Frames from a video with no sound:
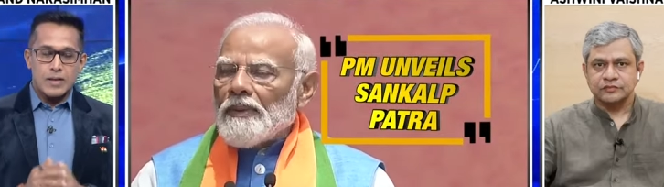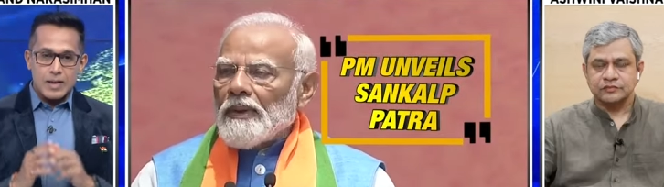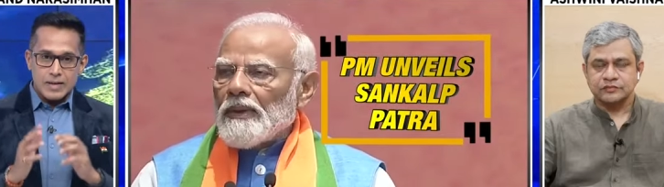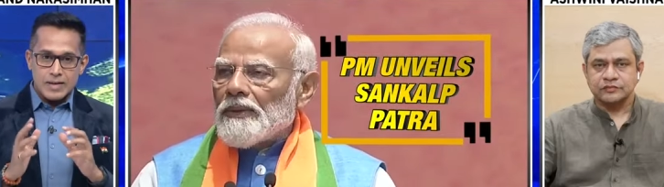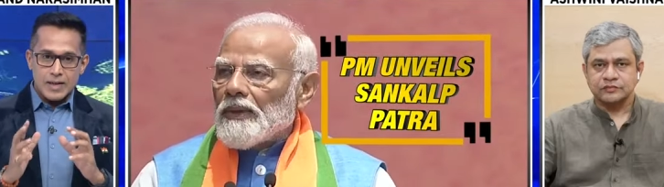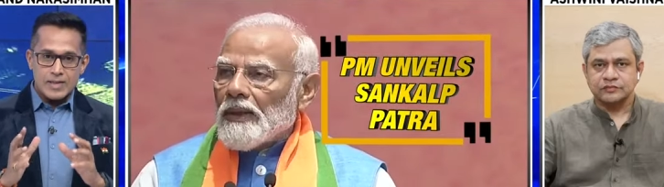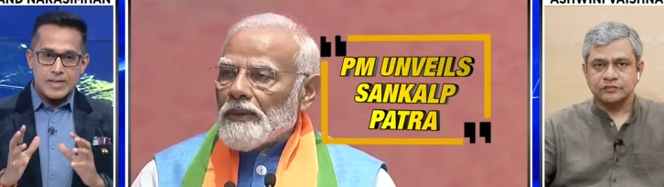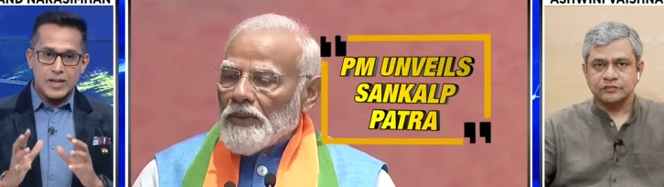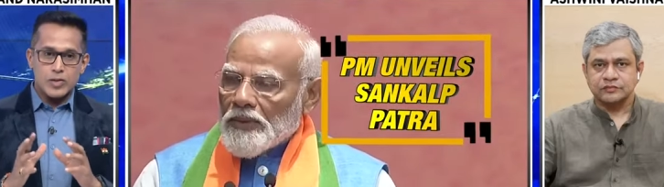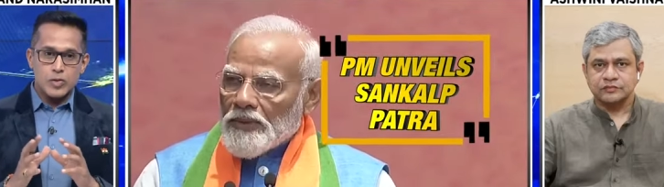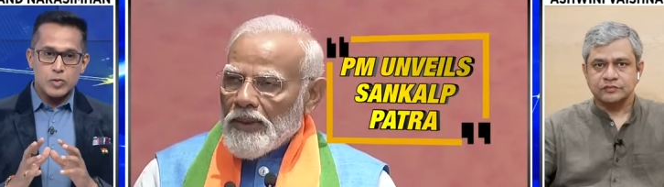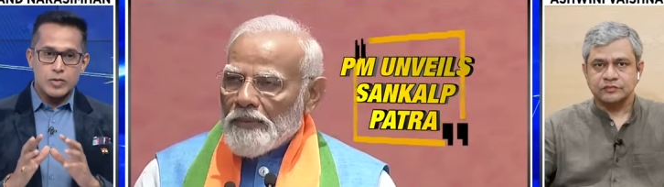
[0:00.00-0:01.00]
Speaker 1: Does that
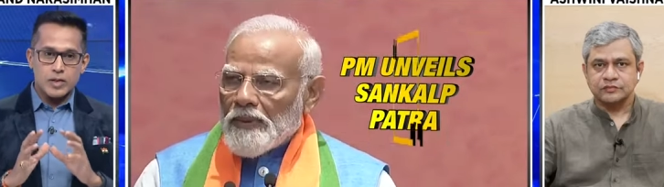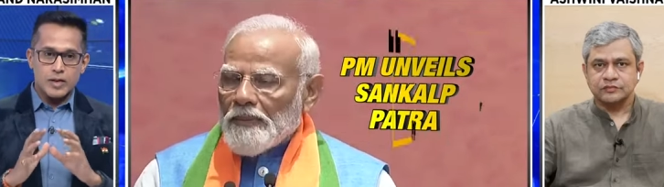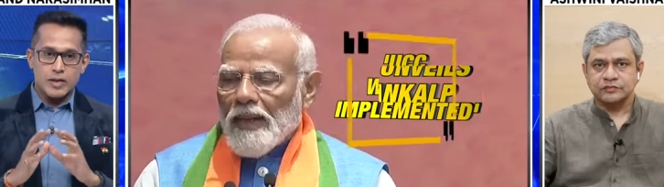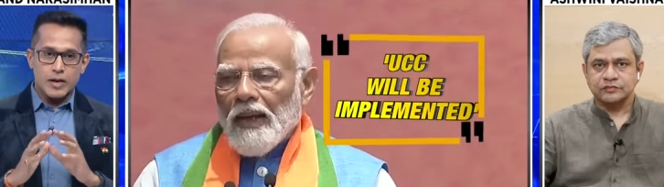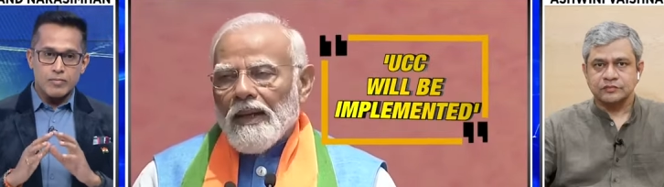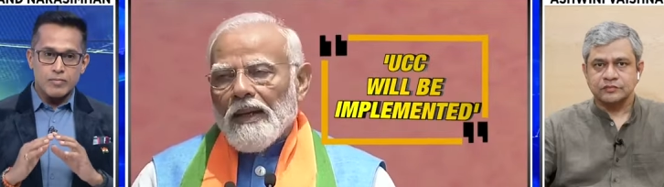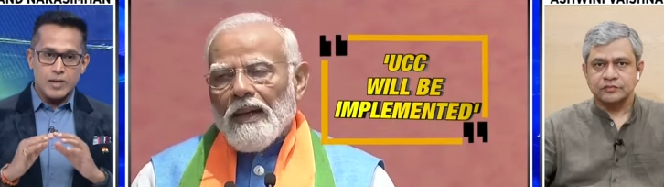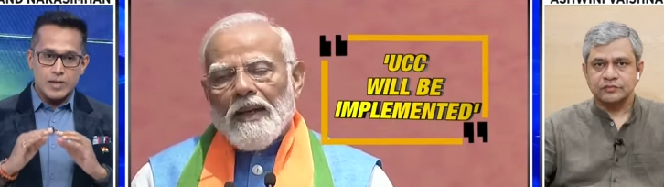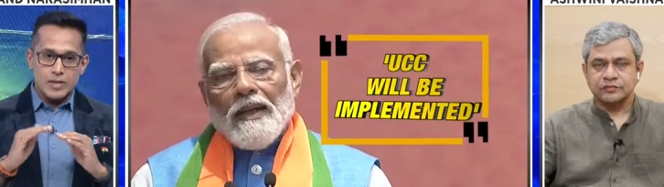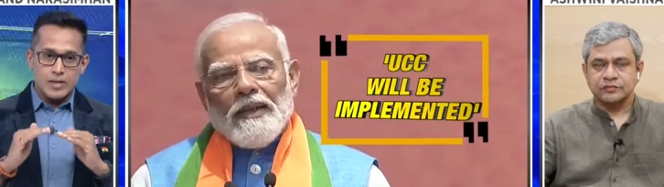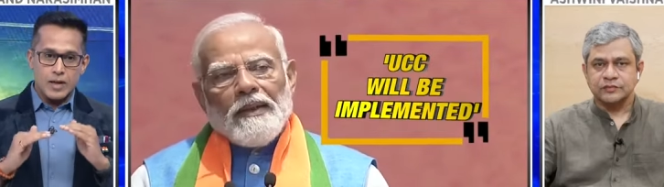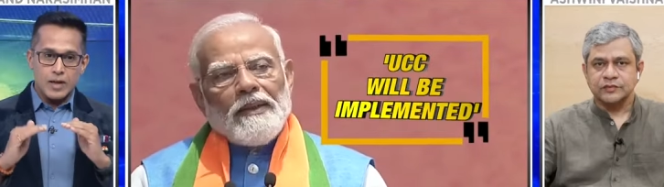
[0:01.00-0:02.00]
show that the government's
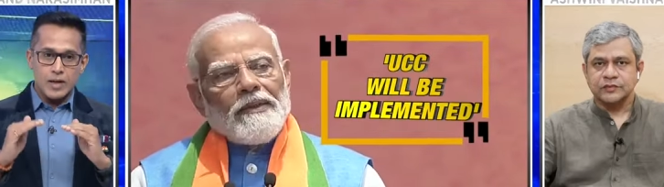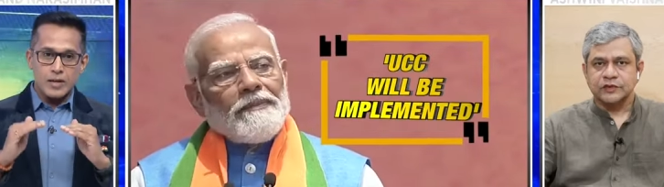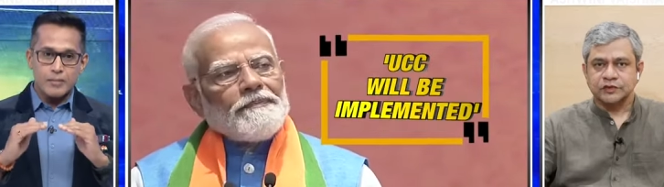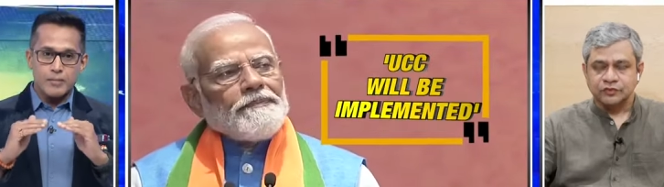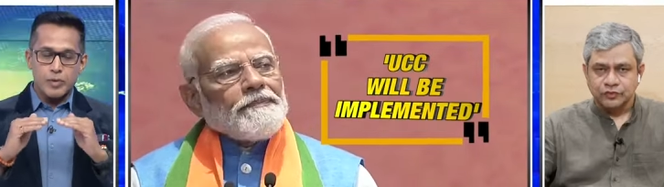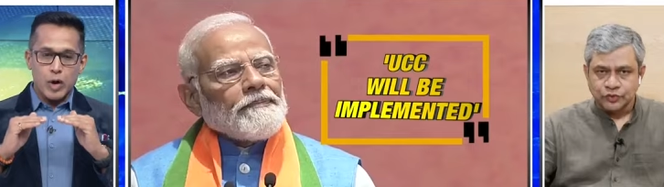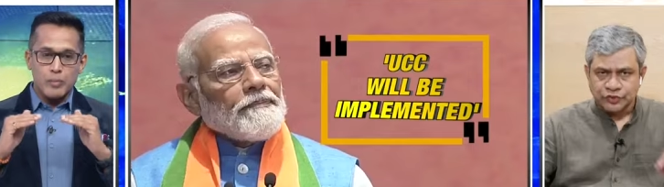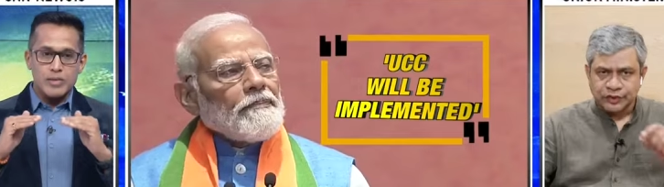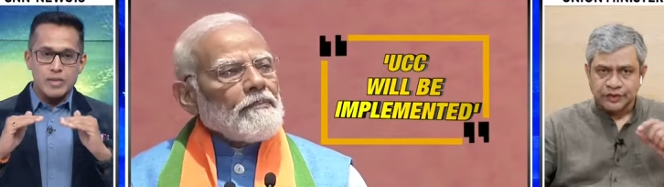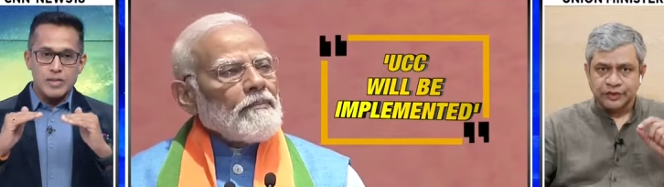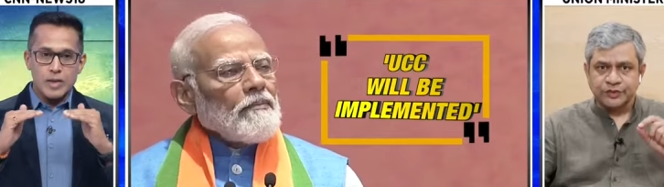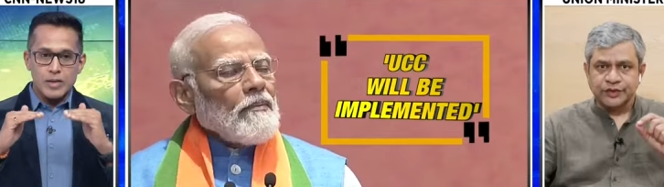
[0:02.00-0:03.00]
uh, promises
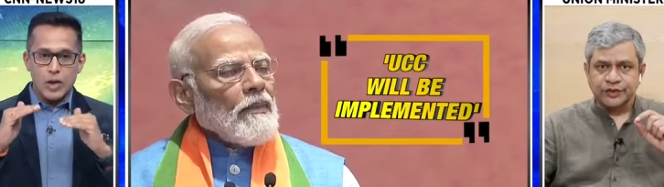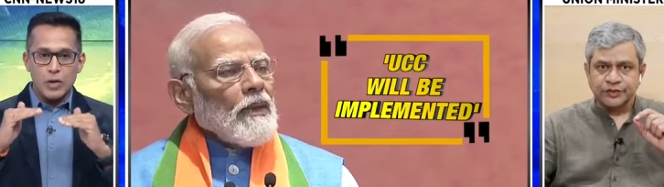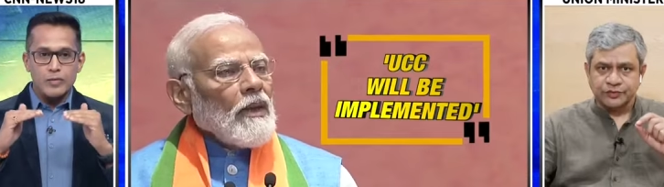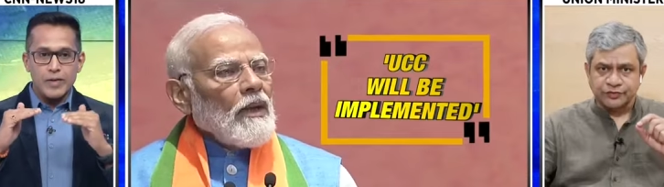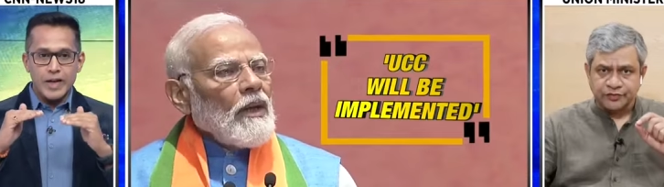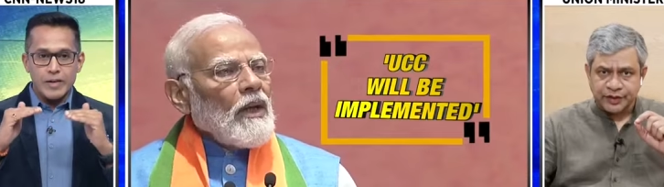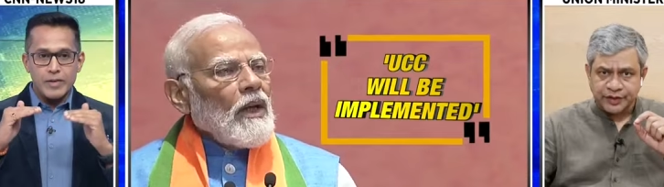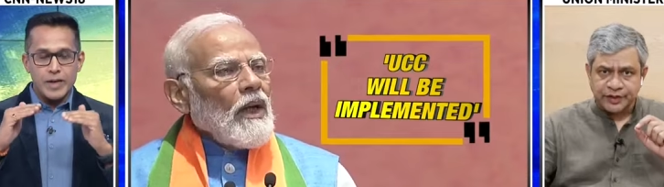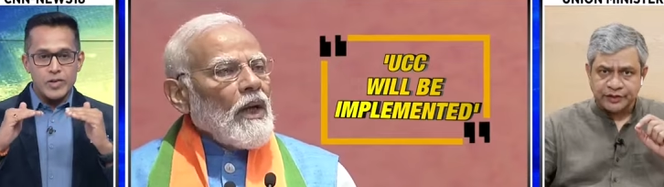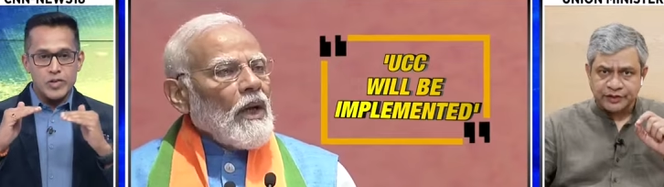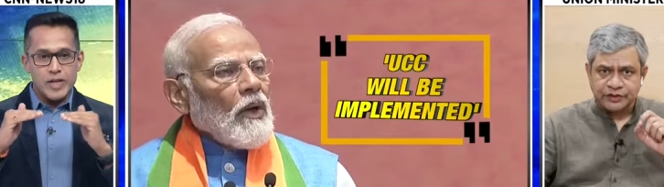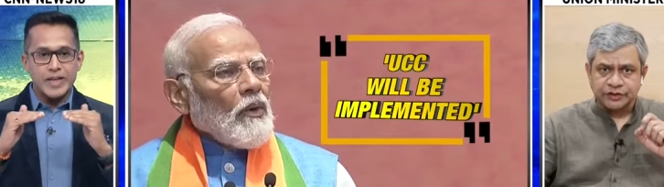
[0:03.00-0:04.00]
are on very, very, very
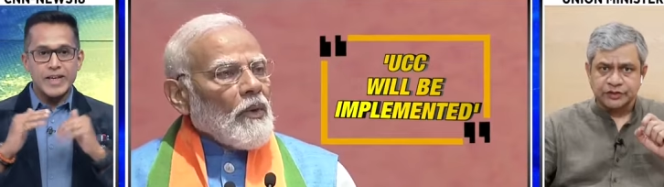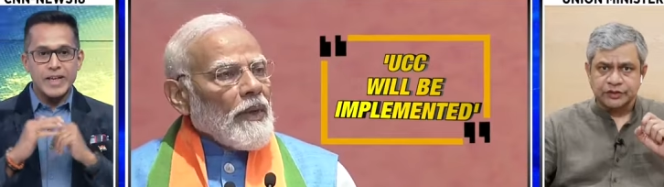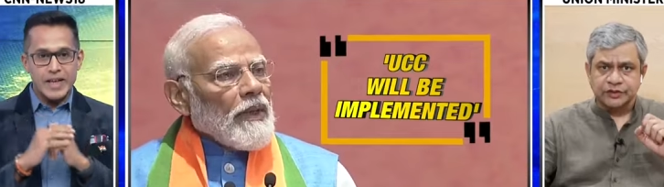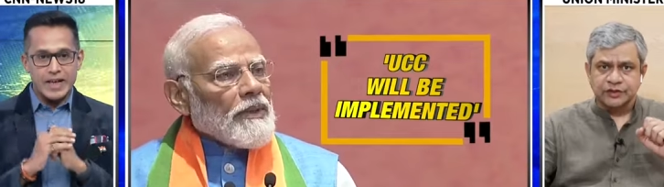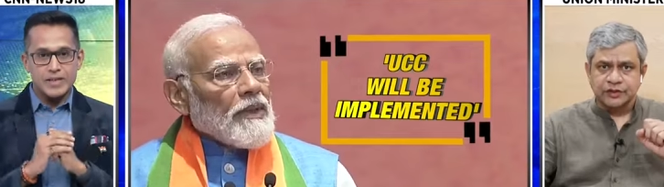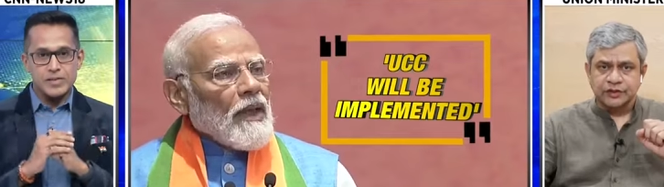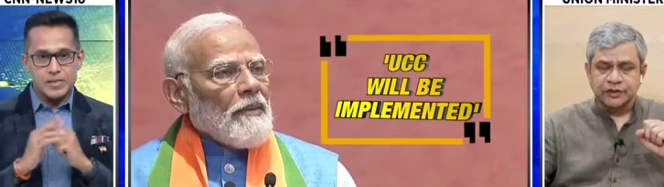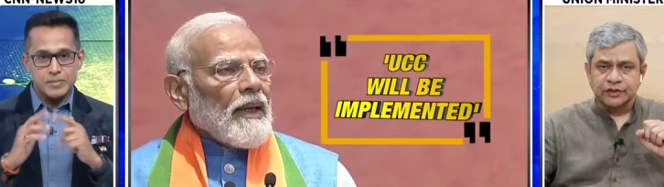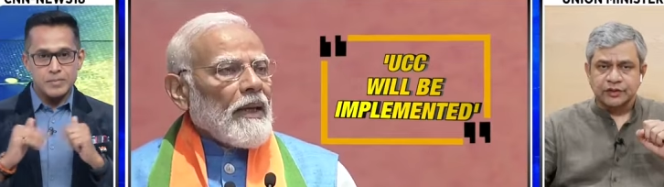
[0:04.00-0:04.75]
shaky legs?